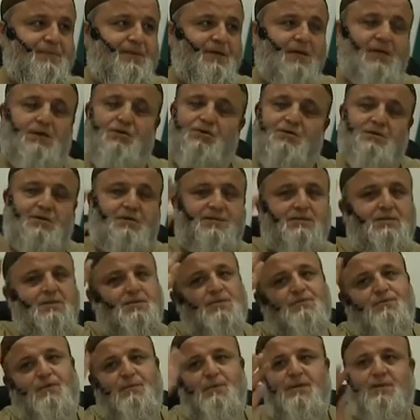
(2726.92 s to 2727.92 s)
He knows that rizq
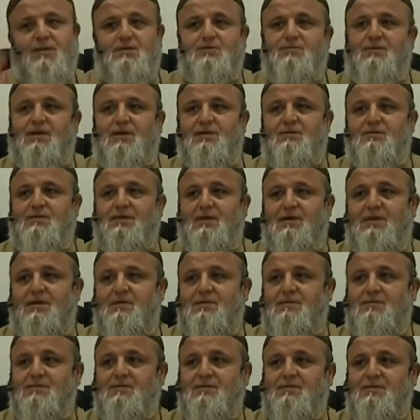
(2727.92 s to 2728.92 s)
is from Allah subhanahu wa
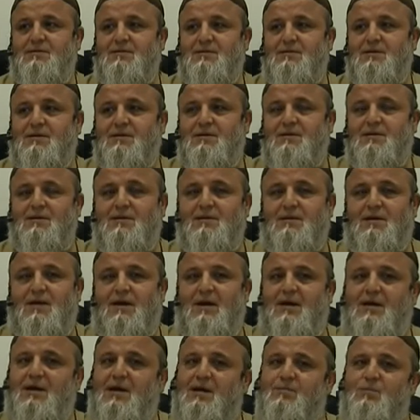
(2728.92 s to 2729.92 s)
ta'ala.
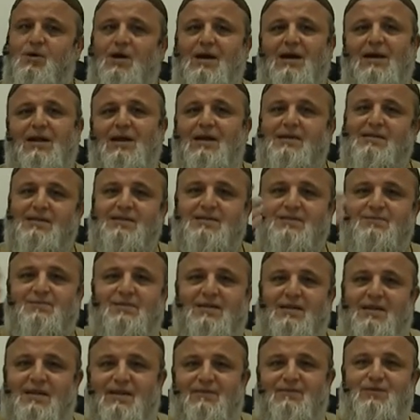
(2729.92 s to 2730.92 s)
Haram or halal doesn't
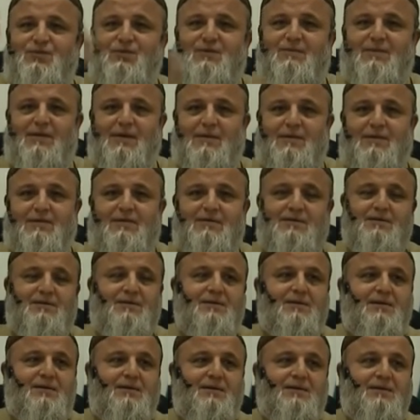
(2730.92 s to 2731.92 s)
matter, give it to me.
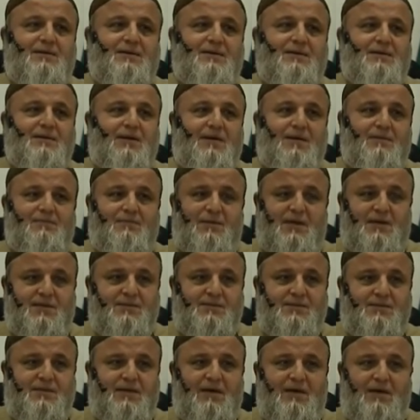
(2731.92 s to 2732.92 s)
In
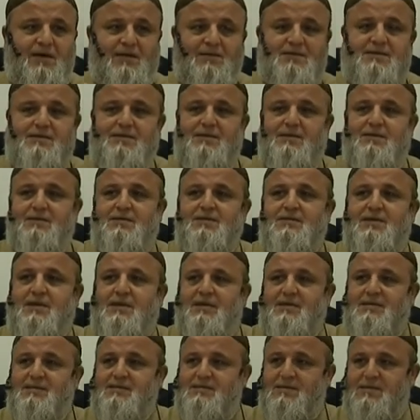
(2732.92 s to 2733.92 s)
ma'asiyah, in sin, they
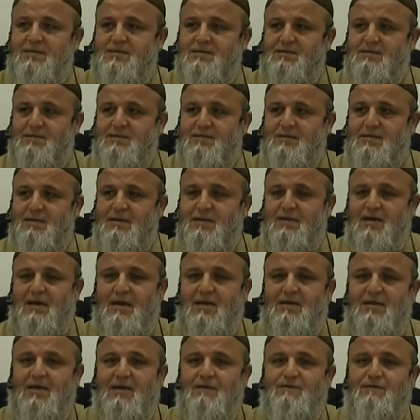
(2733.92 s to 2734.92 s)
insist,
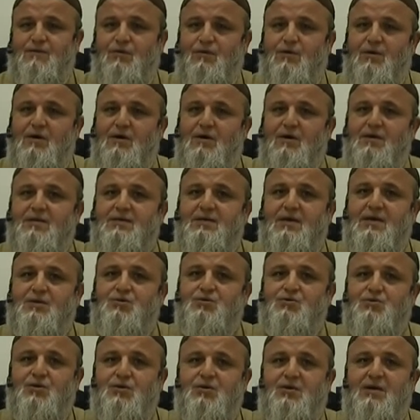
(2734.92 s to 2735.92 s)
and therefore they
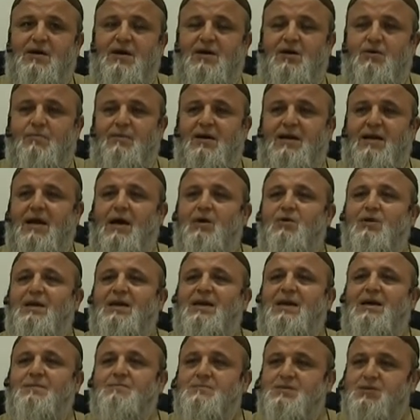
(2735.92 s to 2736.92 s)
do not care about how it
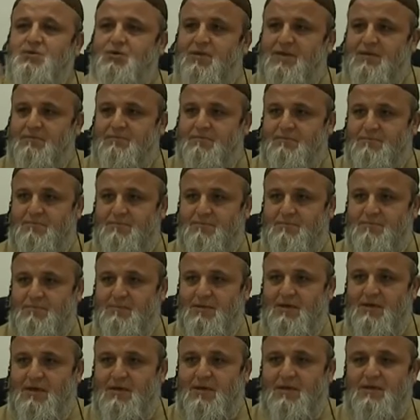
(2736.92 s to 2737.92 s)
comes to them.
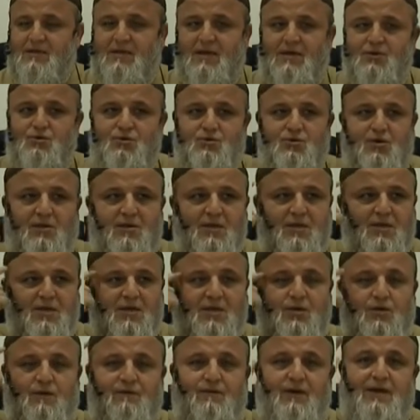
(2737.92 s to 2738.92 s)
They do not
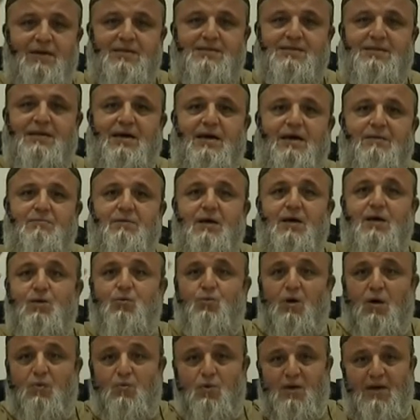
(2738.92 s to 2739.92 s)
think of hisab,
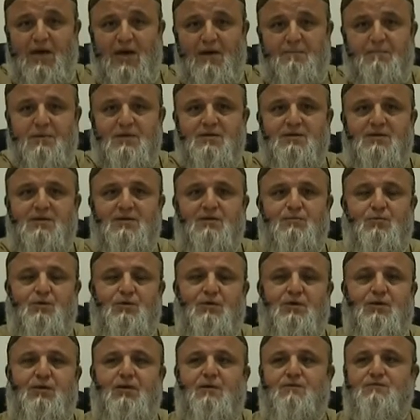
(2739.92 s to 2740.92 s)
what will happen to them on
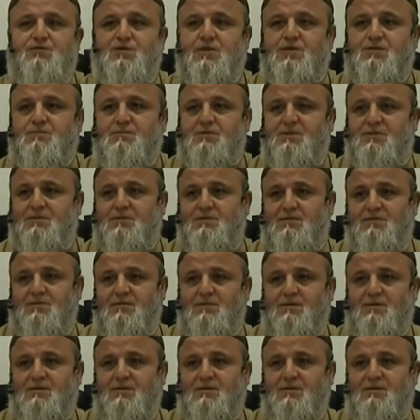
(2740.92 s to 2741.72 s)
the day of judgment.